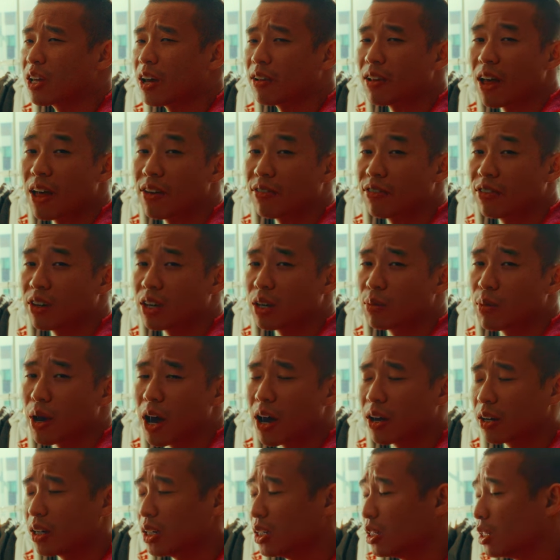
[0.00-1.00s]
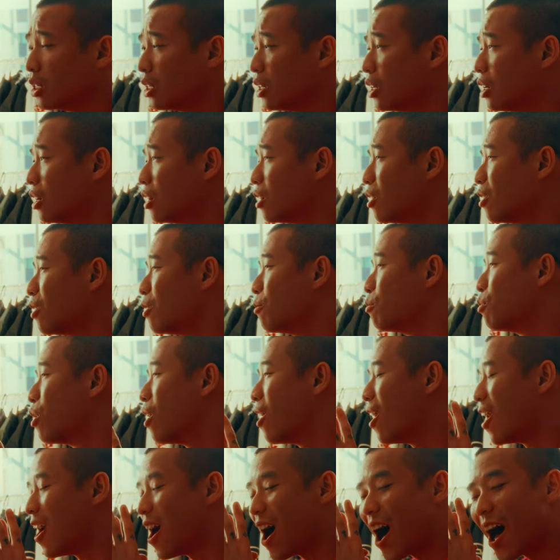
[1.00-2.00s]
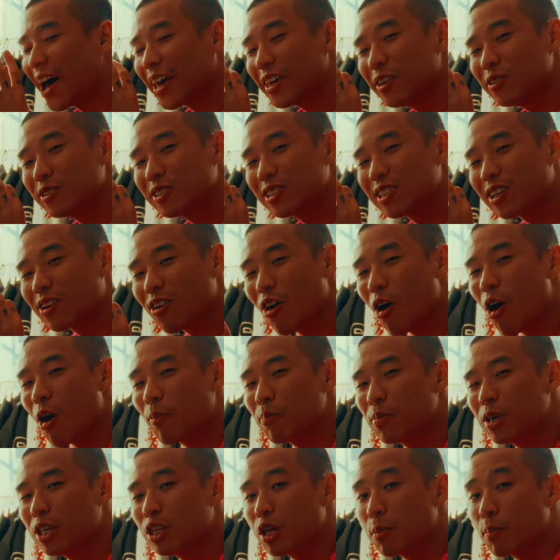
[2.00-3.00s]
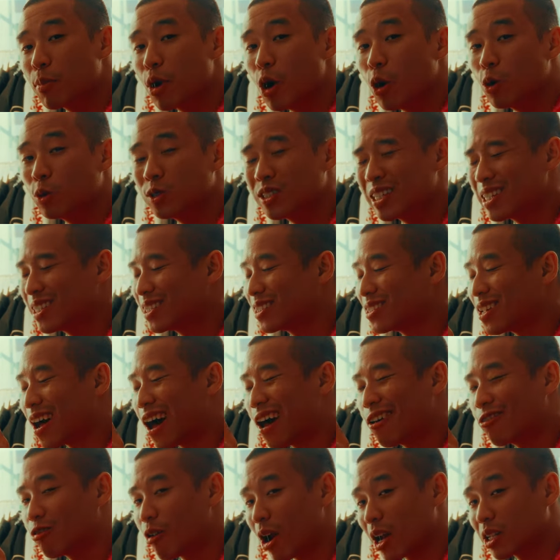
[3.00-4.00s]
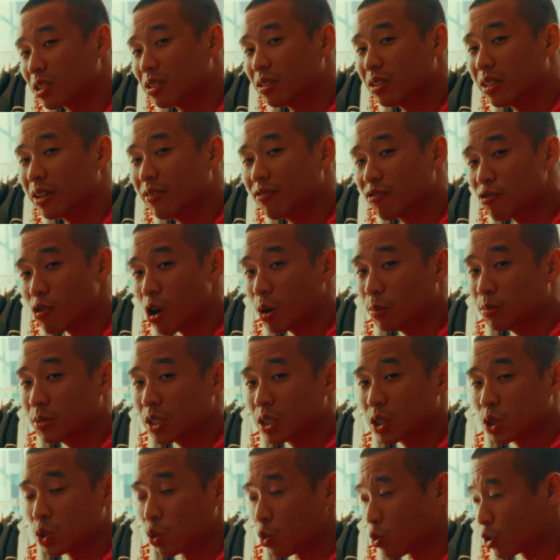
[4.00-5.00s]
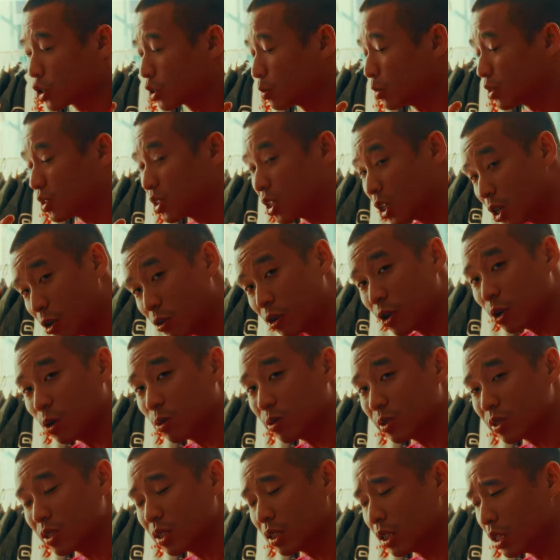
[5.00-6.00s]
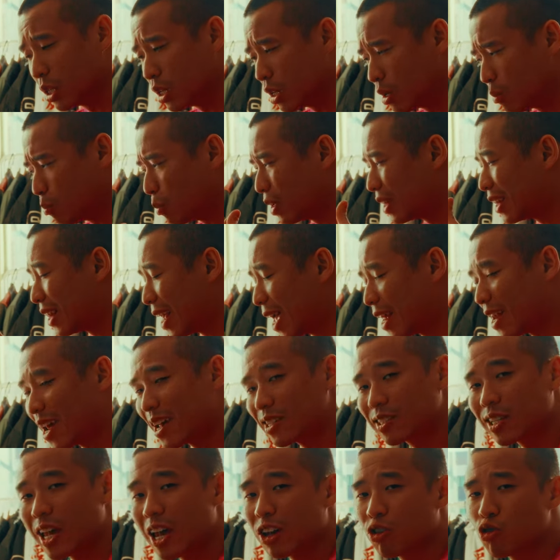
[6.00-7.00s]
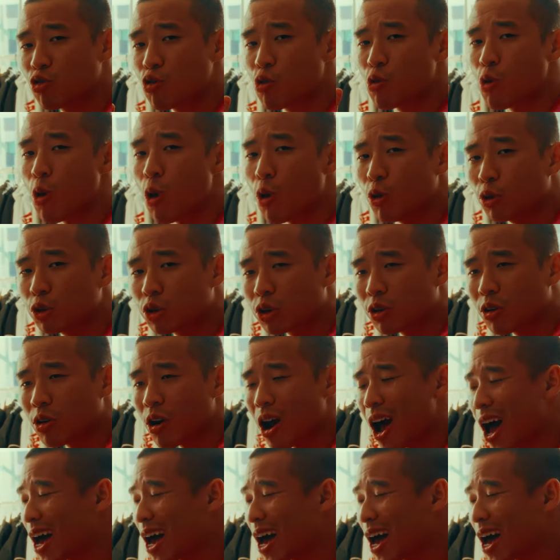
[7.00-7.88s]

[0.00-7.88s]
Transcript: now that I think about it, but I used to copy the poses directly from the source materials. But then as I grew older,